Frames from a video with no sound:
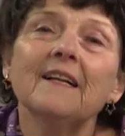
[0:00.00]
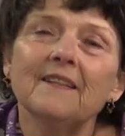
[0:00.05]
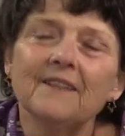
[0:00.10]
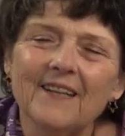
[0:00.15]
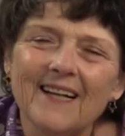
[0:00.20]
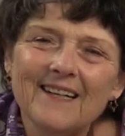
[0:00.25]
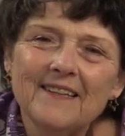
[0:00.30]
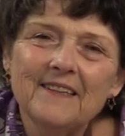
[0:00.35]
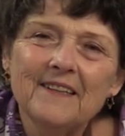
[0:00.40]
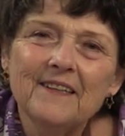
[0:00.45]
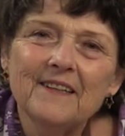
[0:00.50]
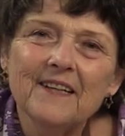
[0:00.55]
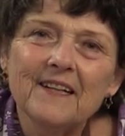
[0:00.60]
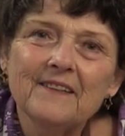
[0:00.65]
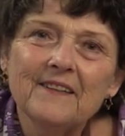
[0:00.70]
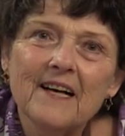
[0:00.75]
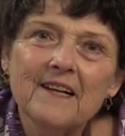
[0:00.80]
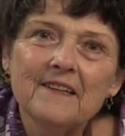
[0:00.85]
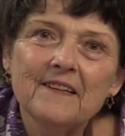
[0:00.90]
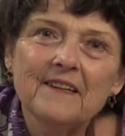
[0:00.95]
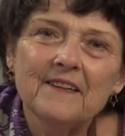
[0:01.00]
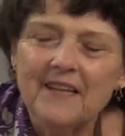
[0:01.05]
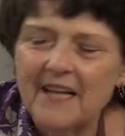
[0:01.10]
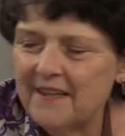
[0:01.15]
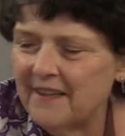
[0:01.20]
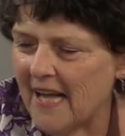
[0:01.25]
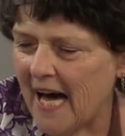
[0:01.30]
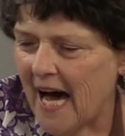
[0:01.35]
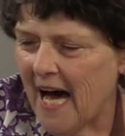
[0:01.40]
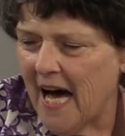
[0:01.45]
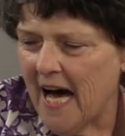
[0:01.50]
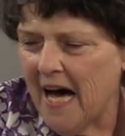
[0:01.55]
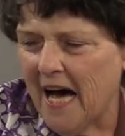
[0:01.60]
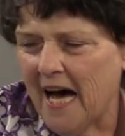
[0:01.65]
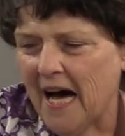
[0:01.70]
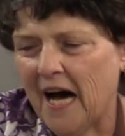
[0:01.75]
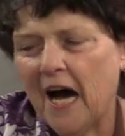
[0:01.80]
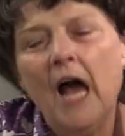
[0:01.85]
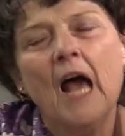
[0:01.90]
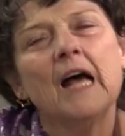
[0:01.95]
la la la la la la.
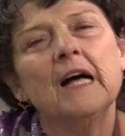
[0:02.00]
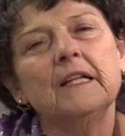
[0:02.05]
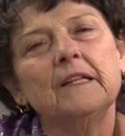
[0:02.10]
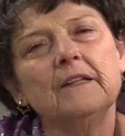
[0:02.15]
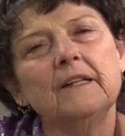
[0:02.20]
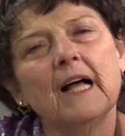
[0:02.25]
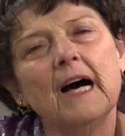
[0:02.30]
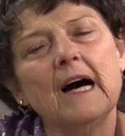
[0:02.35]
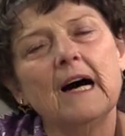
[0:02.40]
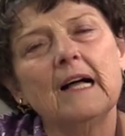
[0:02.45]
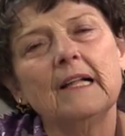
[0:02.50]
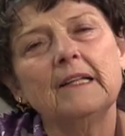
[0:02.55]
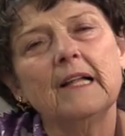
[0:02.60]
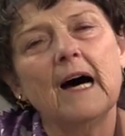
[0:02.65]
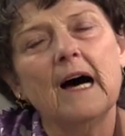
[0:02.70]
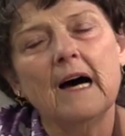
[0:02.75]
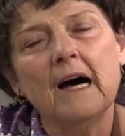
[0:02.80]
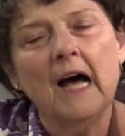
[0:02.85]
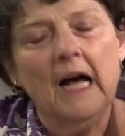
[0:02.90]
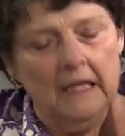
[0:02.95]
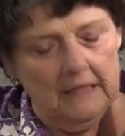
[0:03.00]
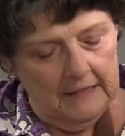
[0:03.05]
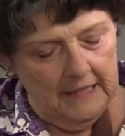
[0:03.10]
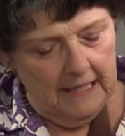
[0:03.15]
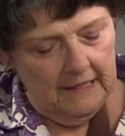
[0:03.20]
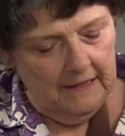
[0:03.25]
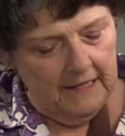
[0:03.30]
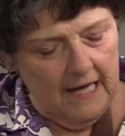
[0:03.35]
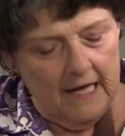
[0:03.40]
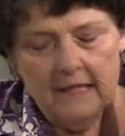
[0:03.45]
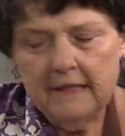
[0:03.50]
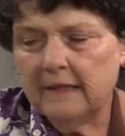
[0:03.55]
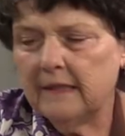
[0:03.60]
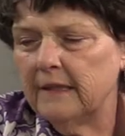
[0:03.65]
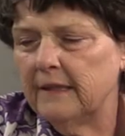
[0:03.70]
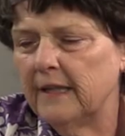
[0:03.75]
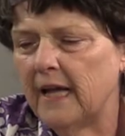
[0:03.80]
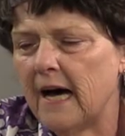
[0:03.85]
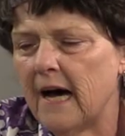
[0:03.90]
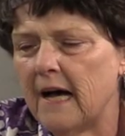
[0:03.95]
La, la, la, la,
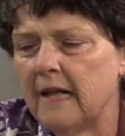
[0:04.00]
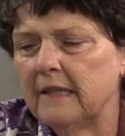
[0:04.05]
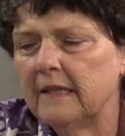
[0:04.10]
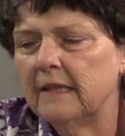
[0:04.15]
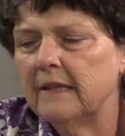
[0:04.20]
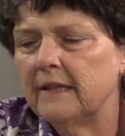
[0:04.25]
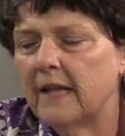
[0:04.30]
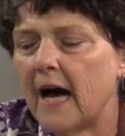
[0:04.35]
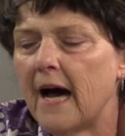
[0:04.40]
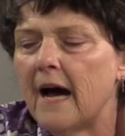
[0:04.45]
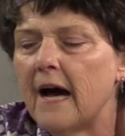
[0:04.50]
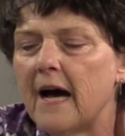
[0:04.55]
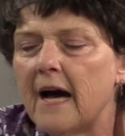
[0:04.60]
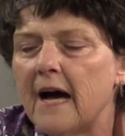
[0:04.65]
la, la.